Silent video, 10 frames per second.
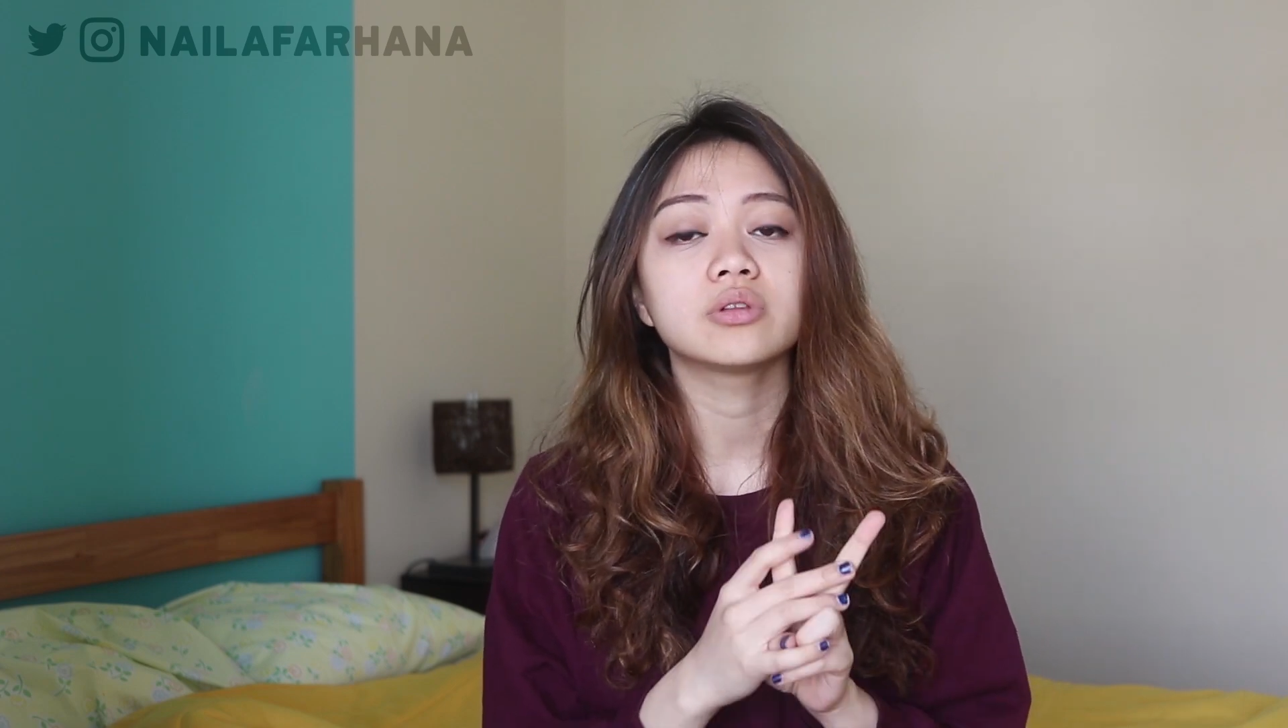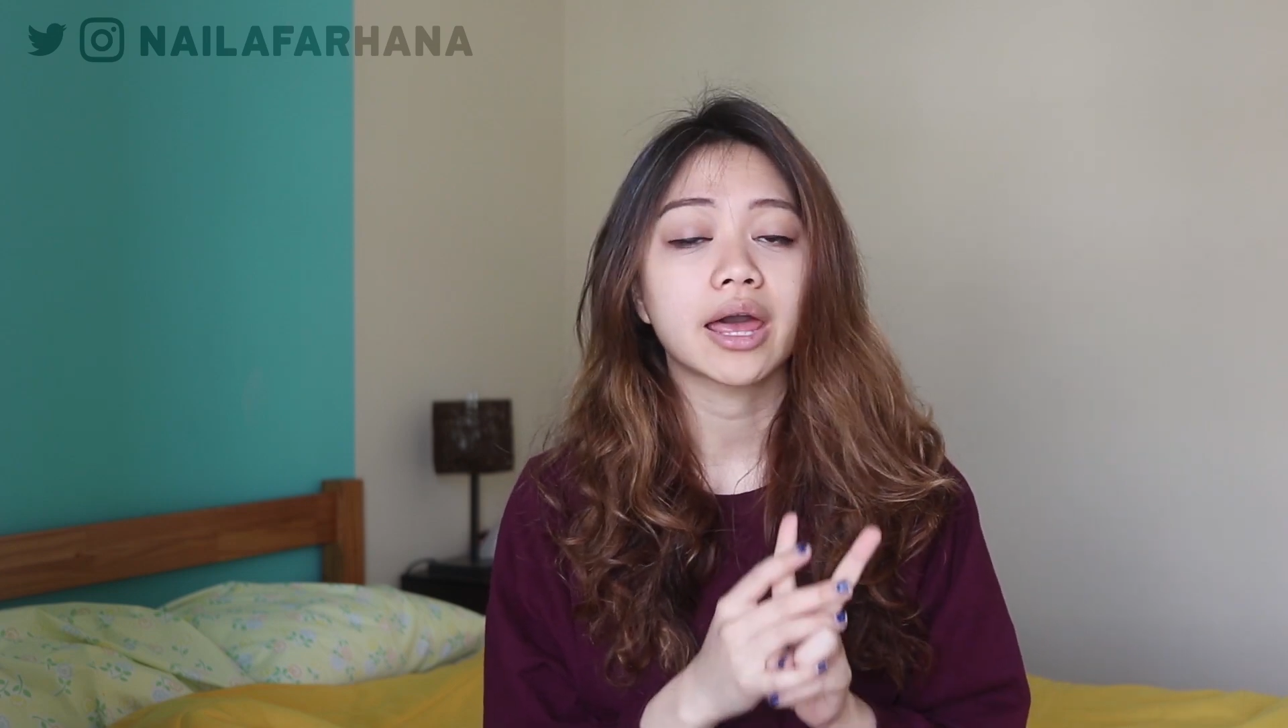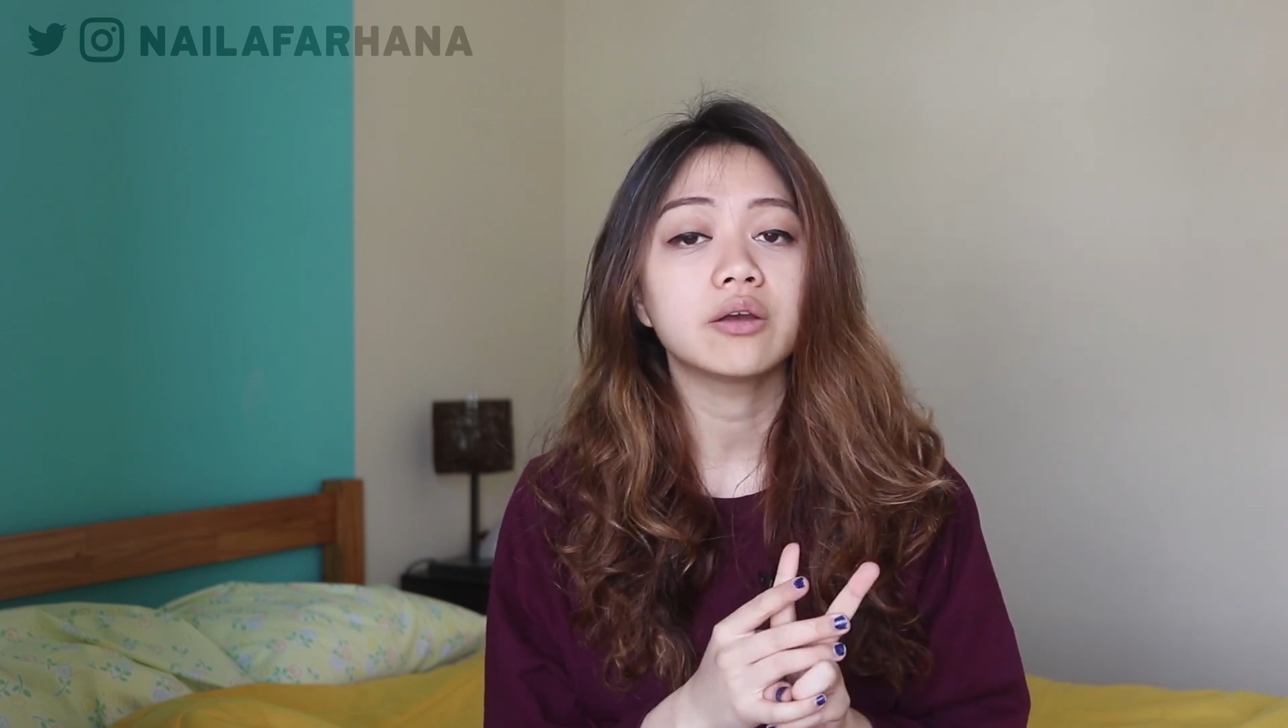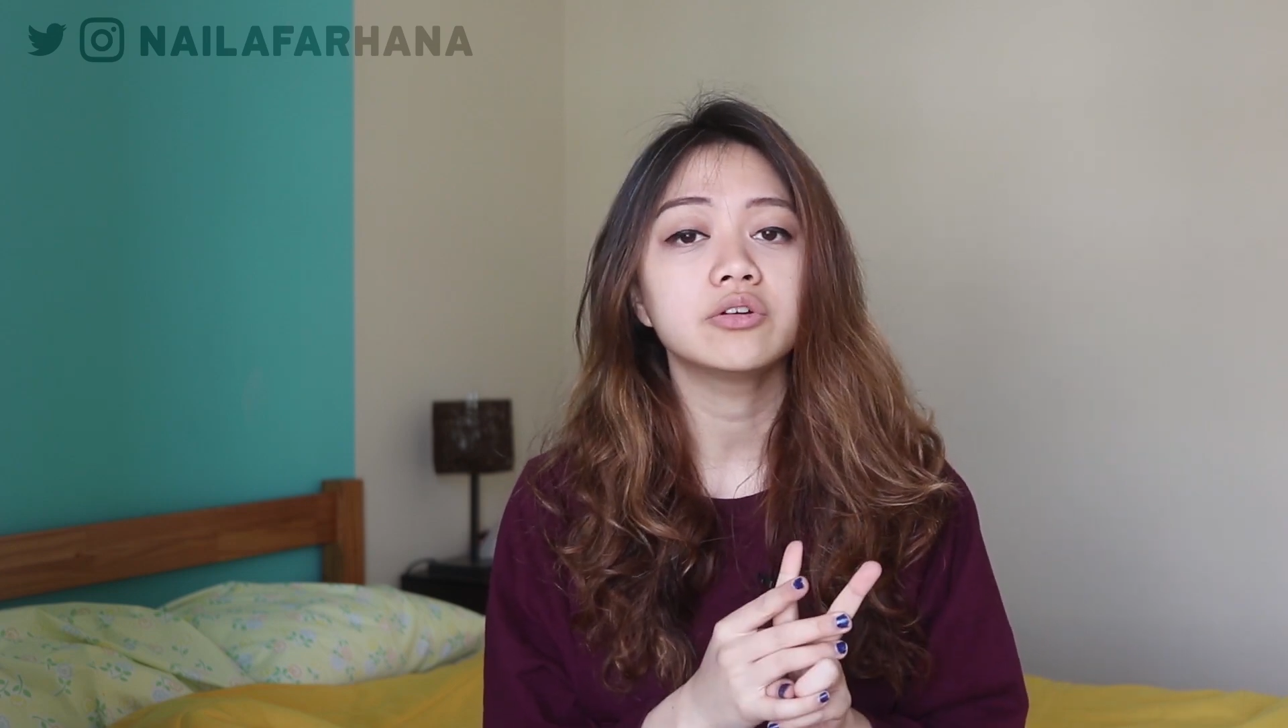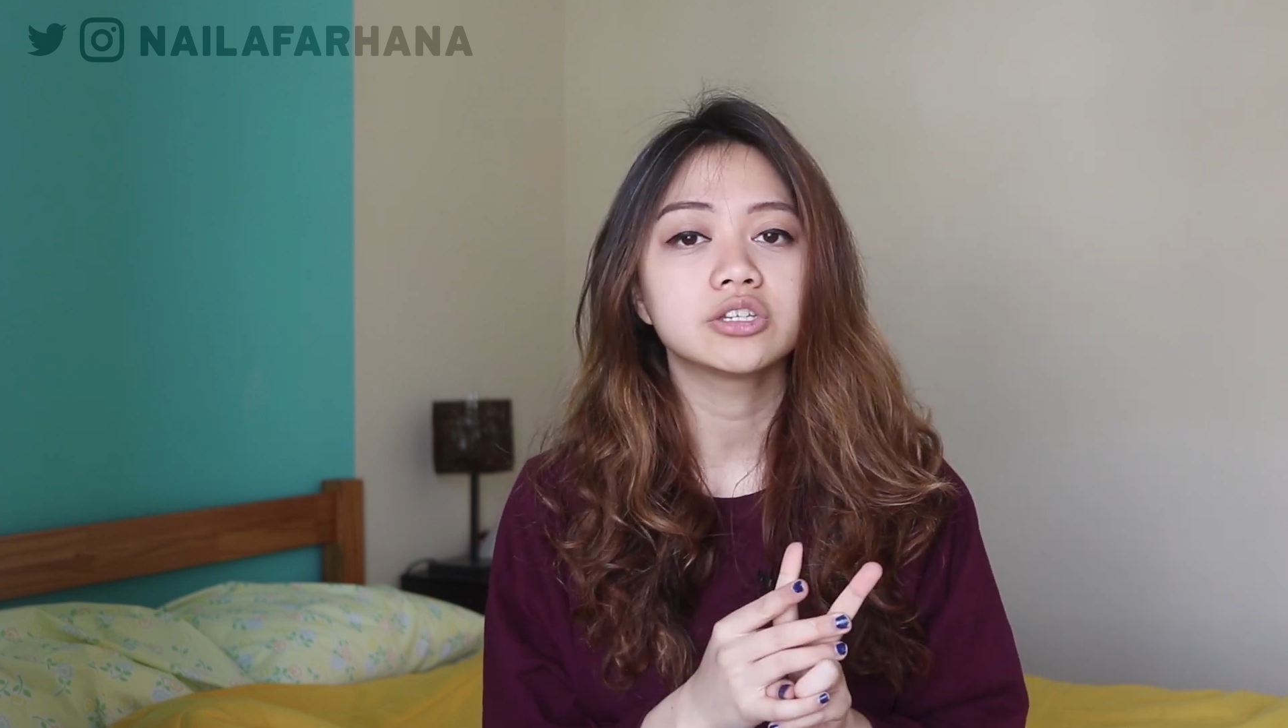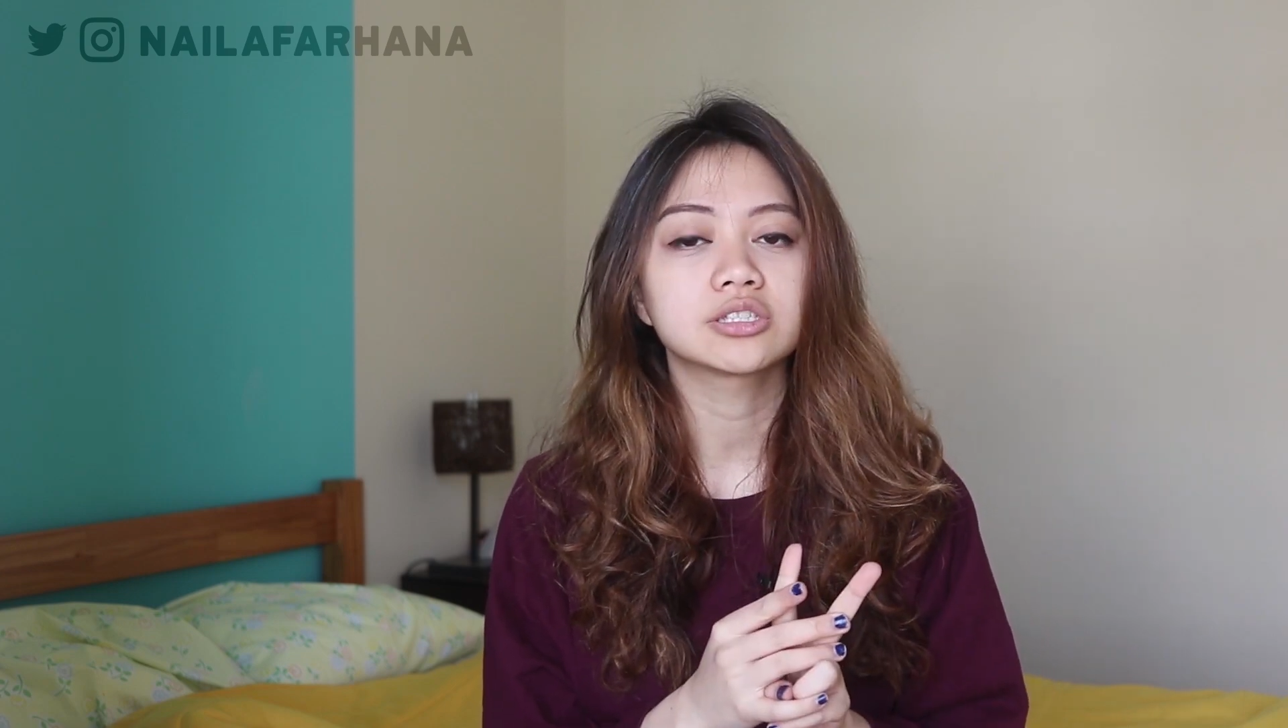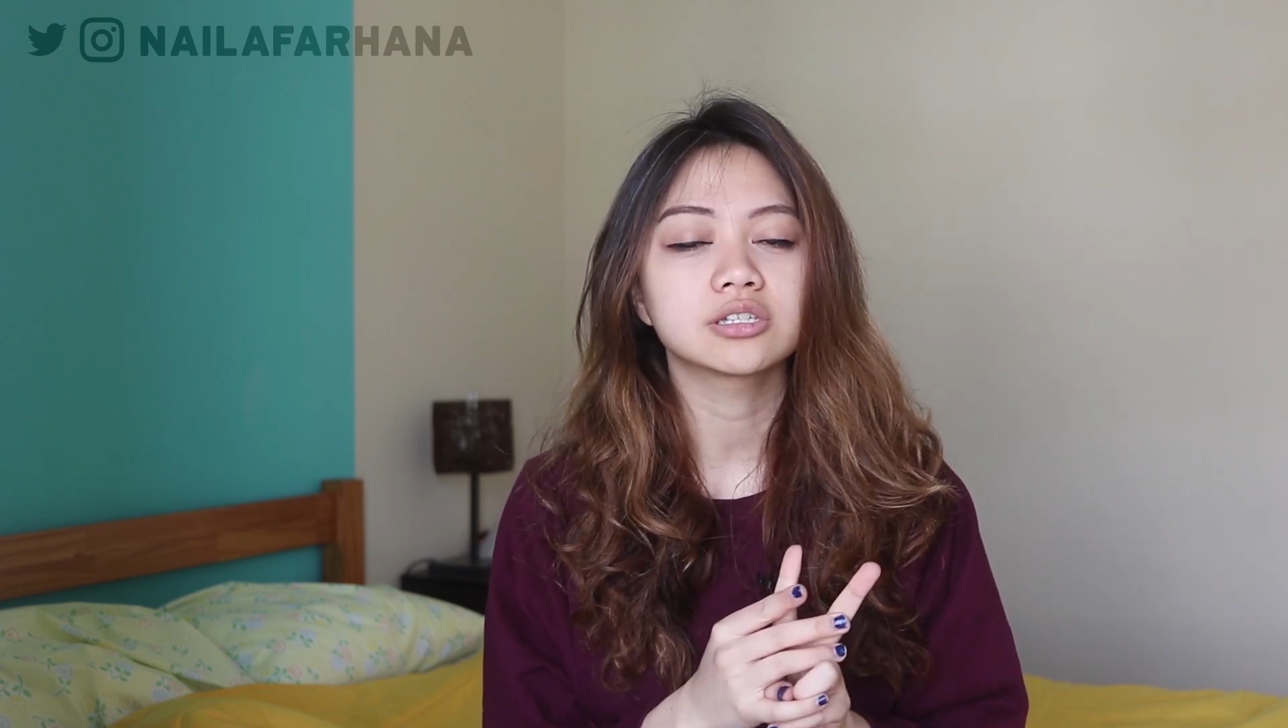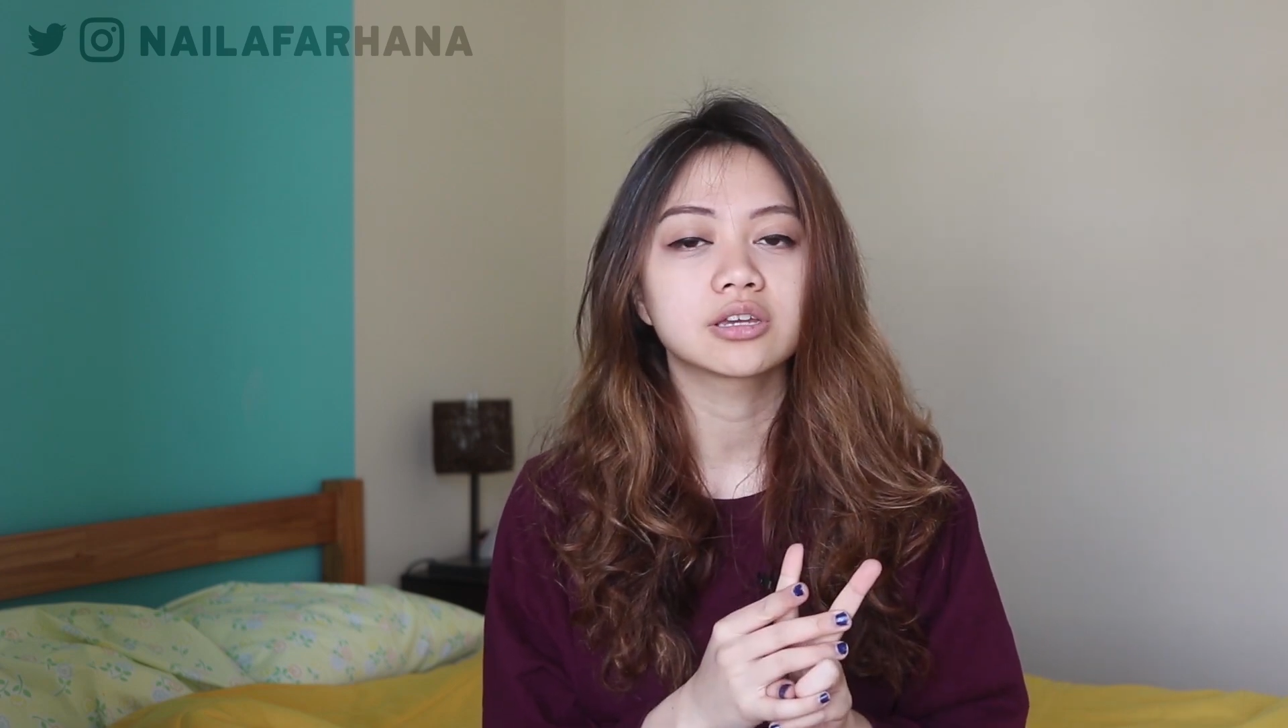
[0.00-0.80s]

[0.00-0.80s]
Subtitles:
languages